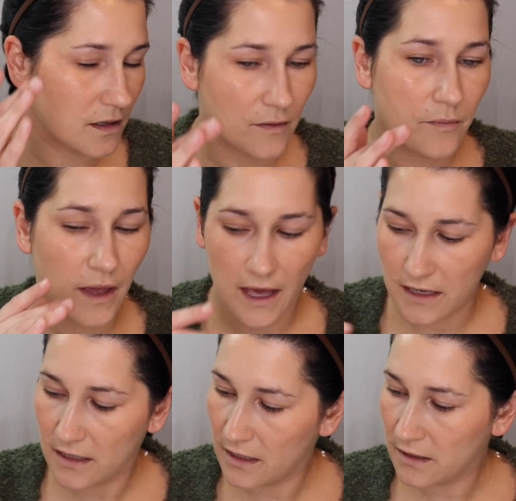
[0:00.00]
kind of
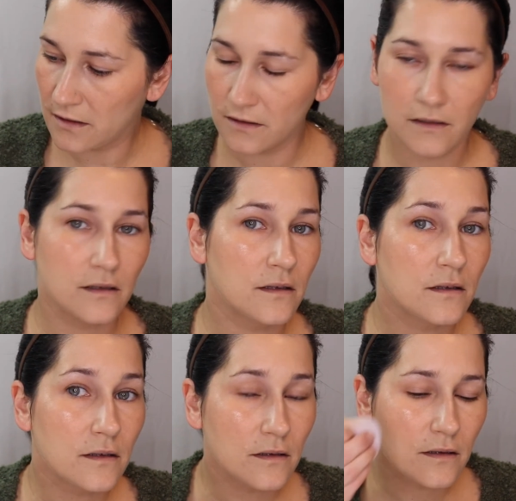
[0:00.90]
pat it in,
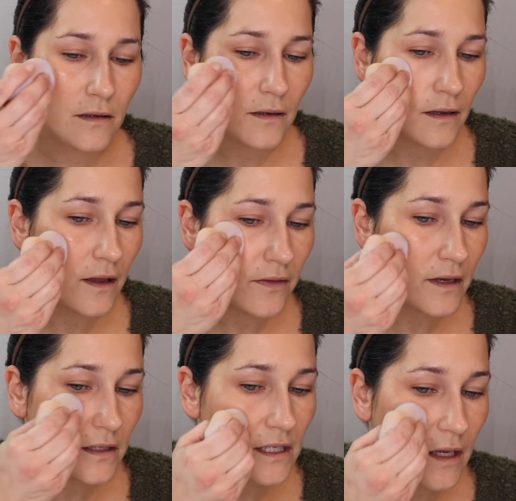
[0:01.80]
and
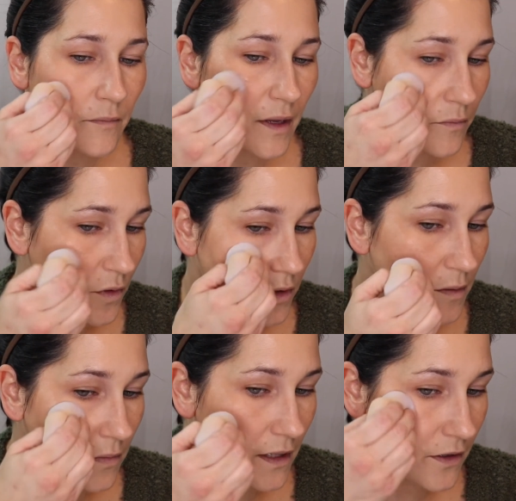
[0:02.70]
then I take my
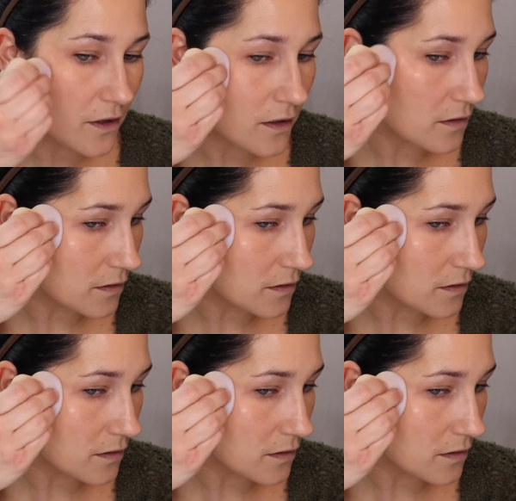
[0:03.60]
beauty blender